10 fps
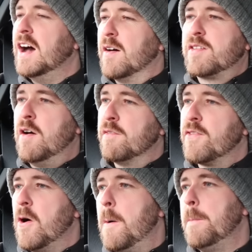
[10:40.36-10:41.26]
I've come
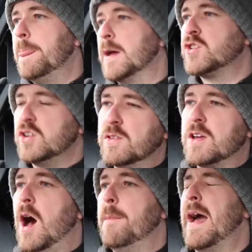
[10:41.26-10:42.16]
from a tuner
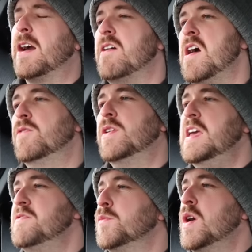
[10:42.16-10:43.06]
car background,
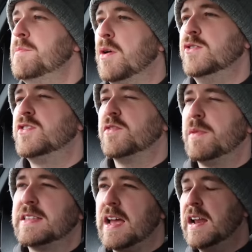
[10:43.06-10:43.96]
even when most of
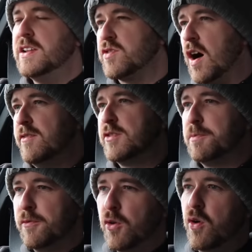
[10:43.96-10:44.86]
my daily drivers
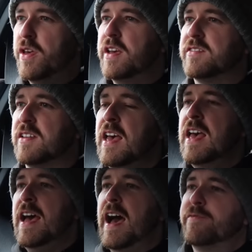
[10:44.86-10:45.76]
before this
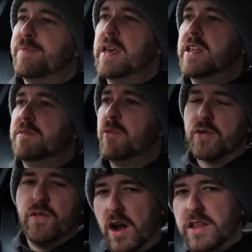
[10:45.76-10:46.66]
have been
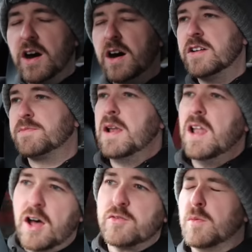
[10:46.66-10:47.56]
modified cars. My
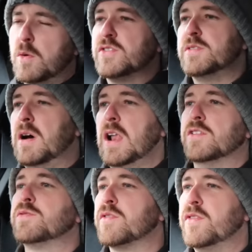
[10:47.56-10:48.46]
last one wasn't. My
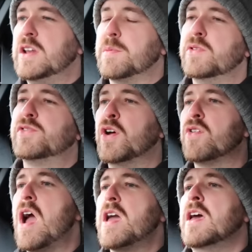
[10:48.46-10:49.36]
last was a VW
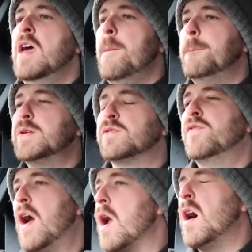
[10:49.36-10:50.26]
Touareg, but it was a
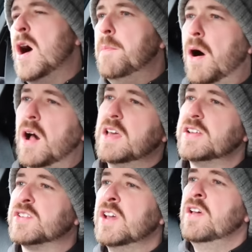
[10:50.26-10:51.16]
very high
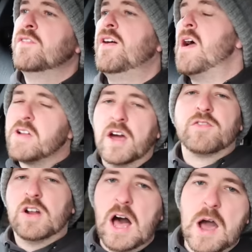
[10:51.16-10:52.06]
mileage, very
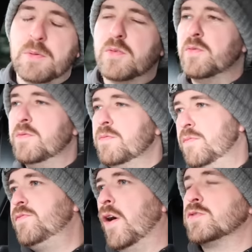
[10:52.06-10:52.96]
unreliable
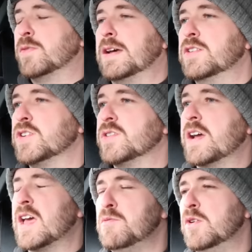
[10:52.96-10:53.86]
Volkswagen
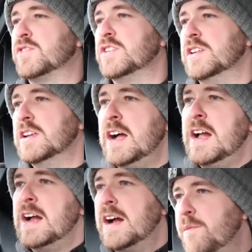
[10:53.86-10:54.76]
Touareg. It
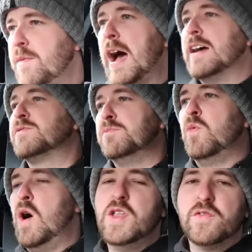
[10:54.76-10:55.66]
wasn't as
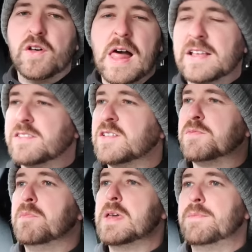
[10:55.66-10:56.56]
wonderful as
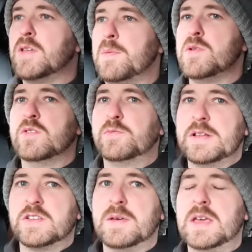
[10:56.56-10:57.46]
this BMW has
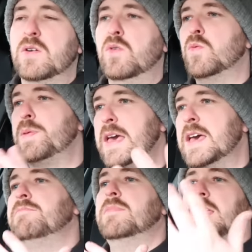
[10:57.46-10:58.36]
been to me,
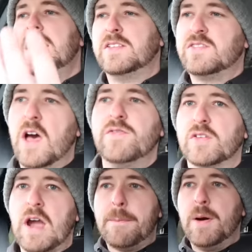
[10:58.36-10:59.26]
albeit it served
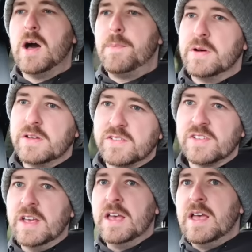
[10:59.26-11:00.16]
a great purpose.
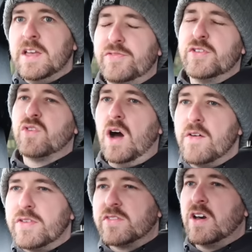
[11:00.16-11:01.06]
To
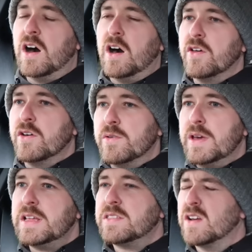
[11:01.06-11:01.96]
drive this car though,
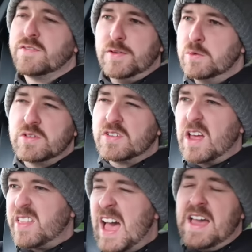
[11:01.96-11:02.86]
it does feel just
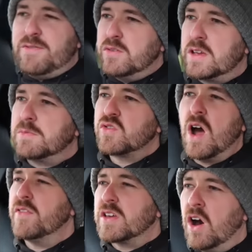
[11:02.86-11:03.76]
like that. It feels like I'm
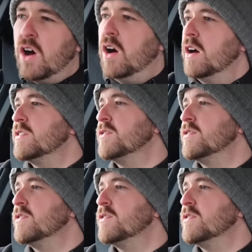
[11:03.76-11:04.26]
driving a car. It